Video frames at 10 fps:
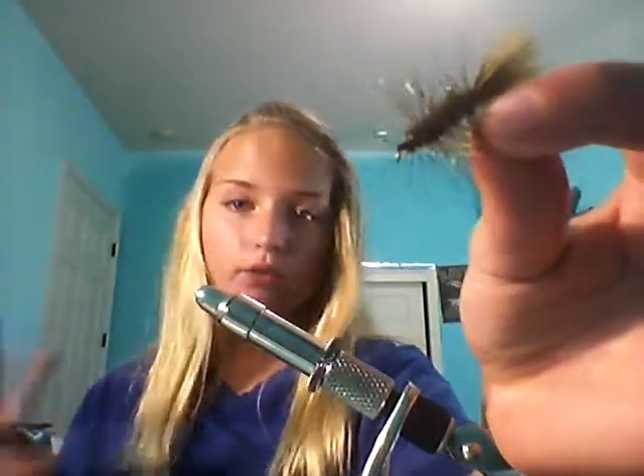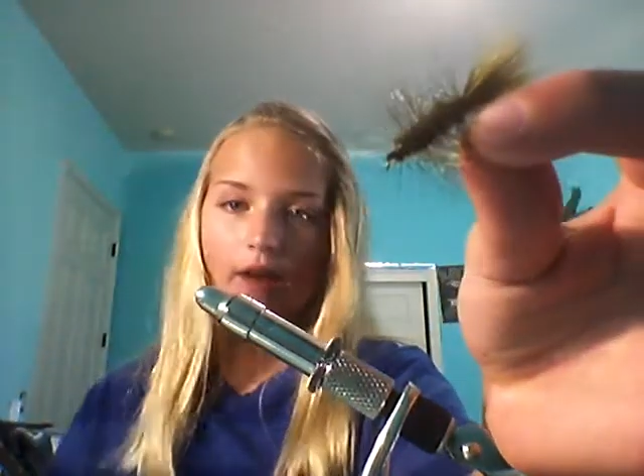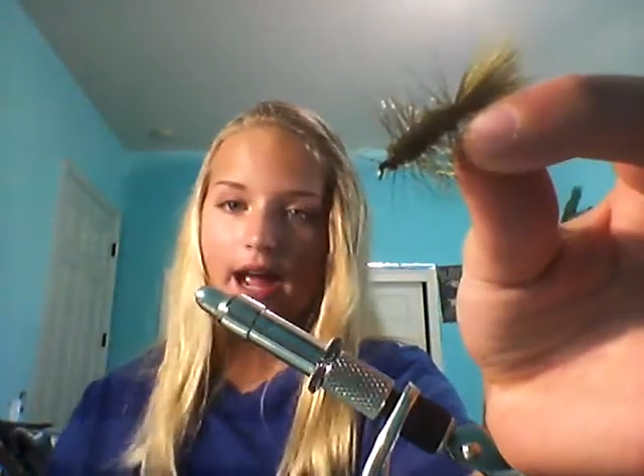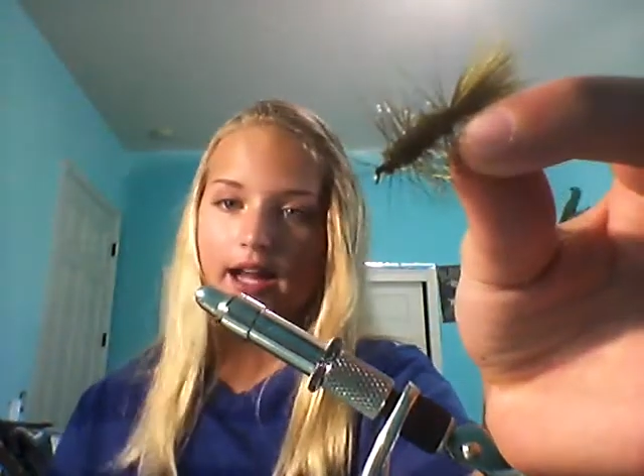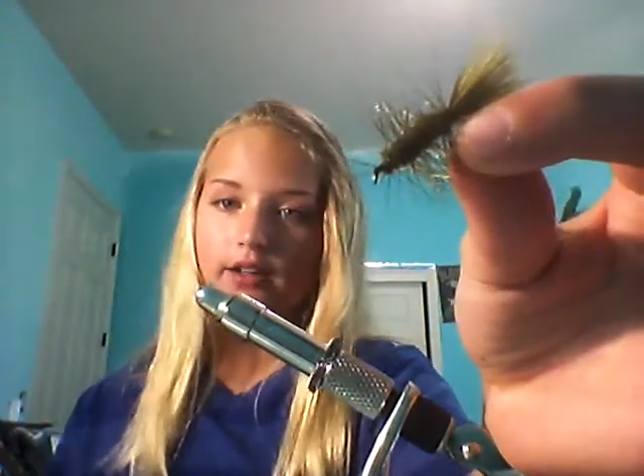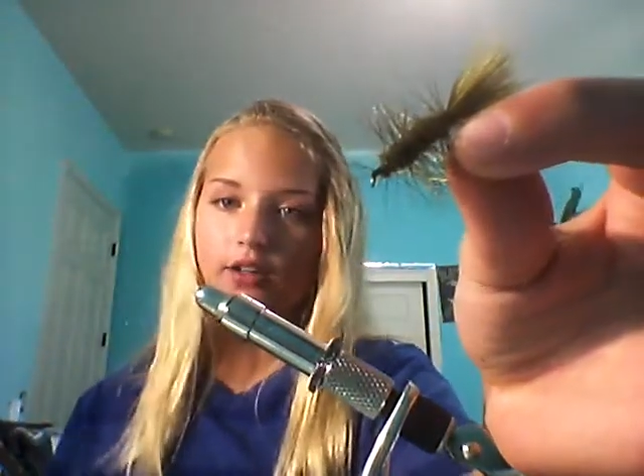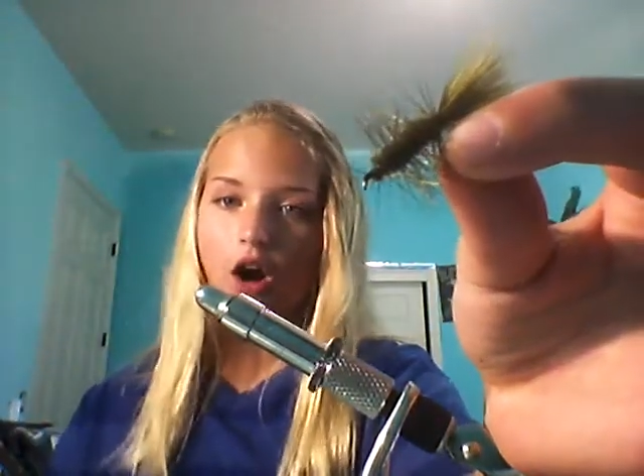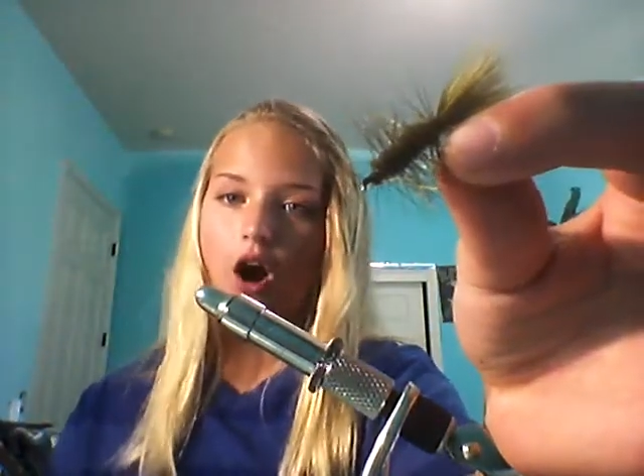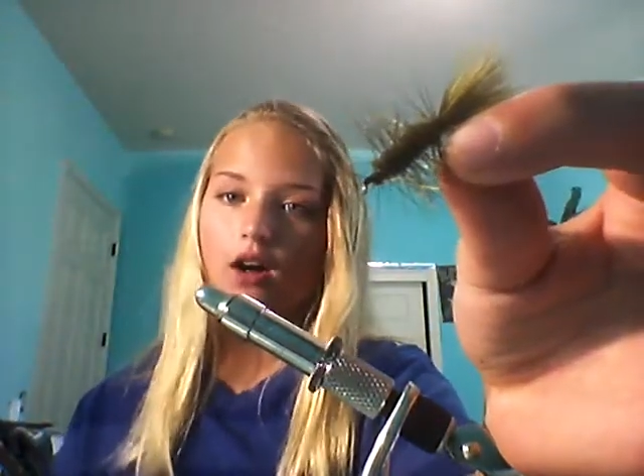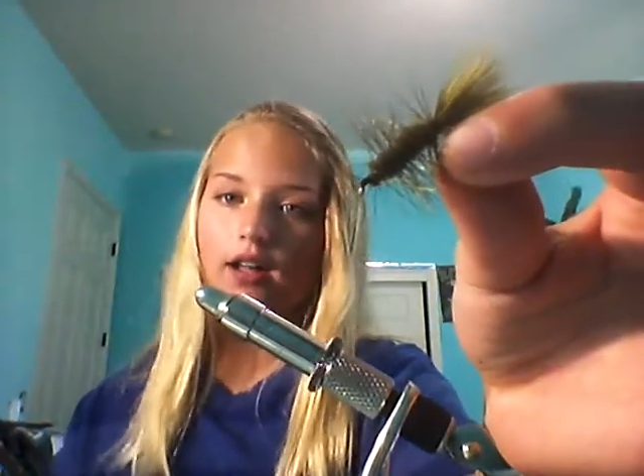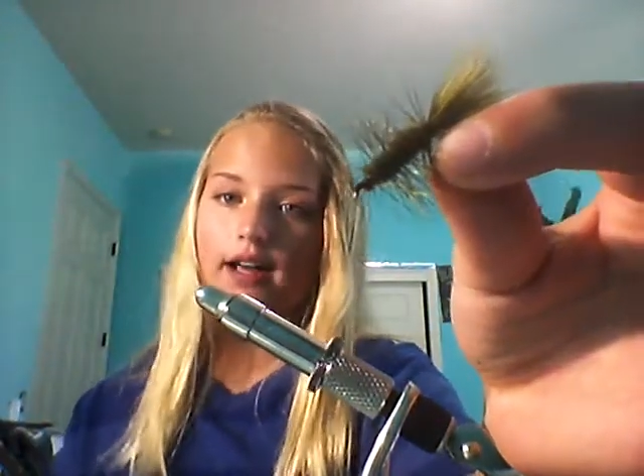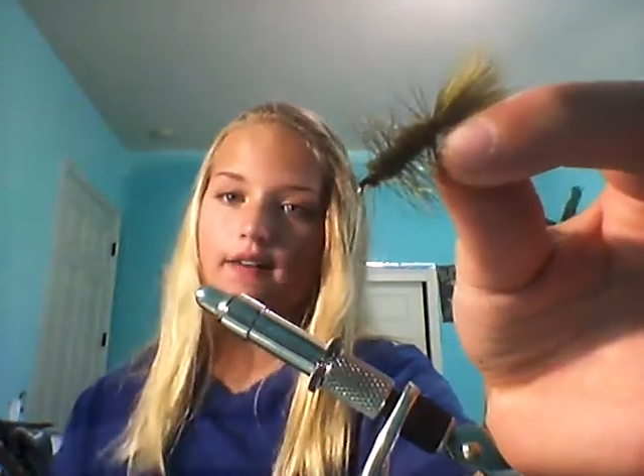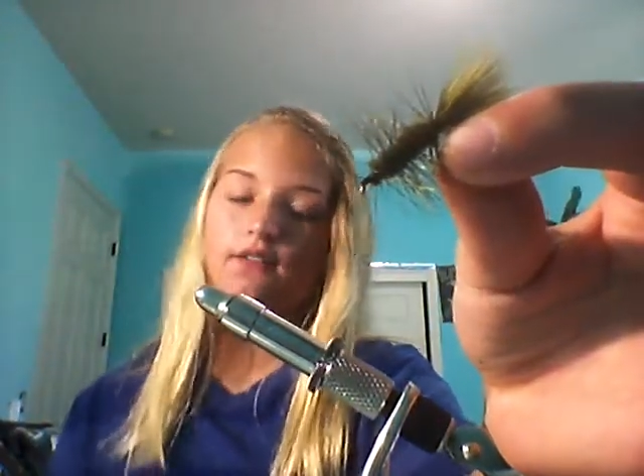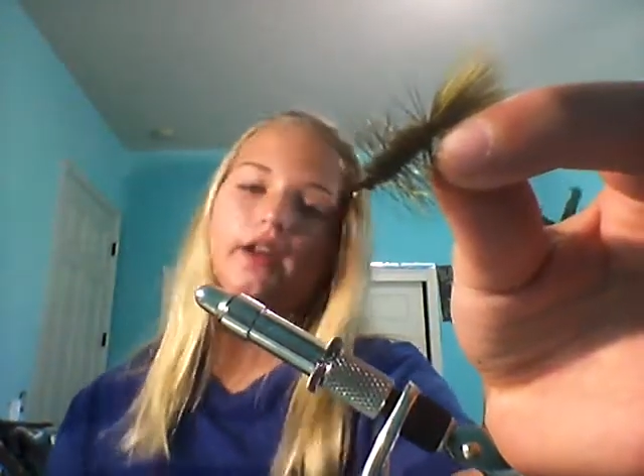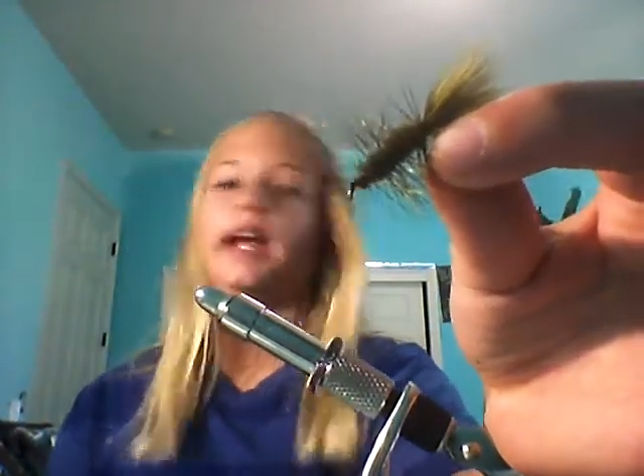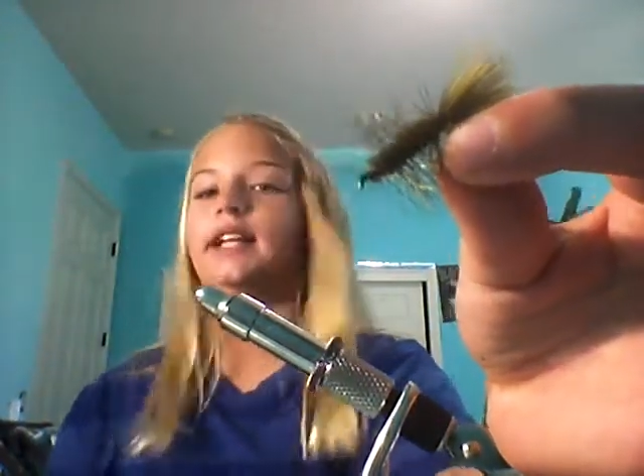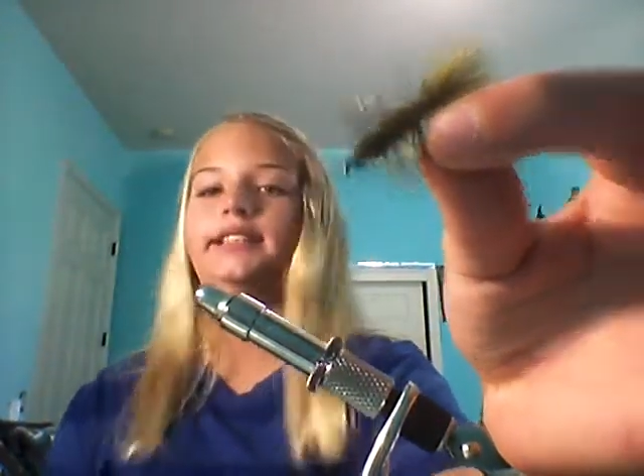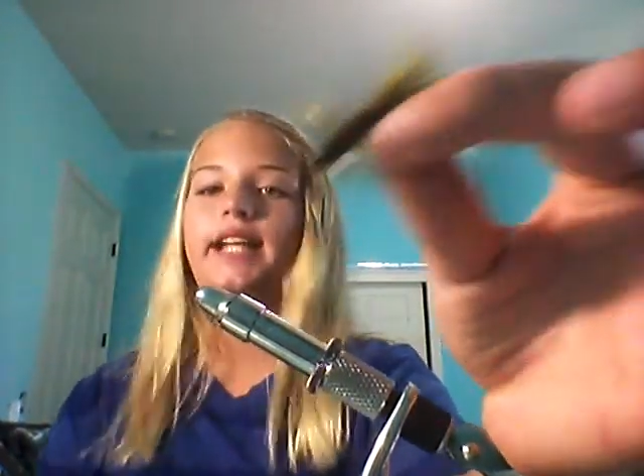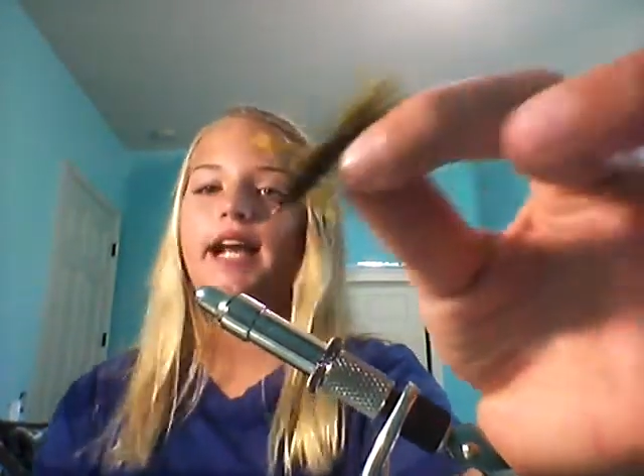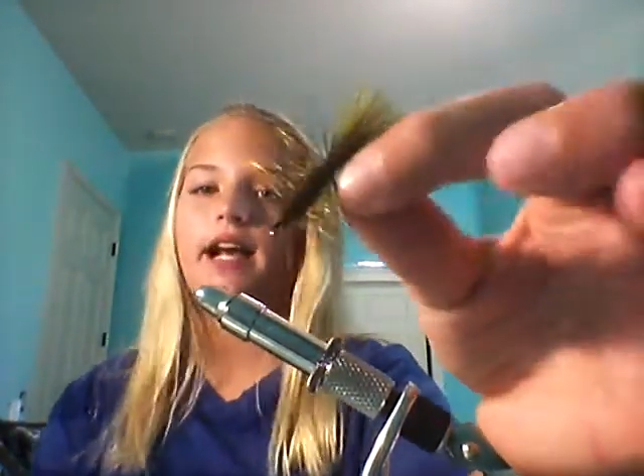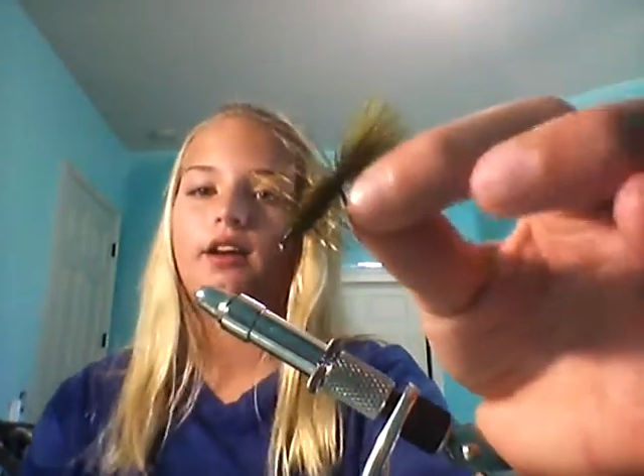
red, olive, and tan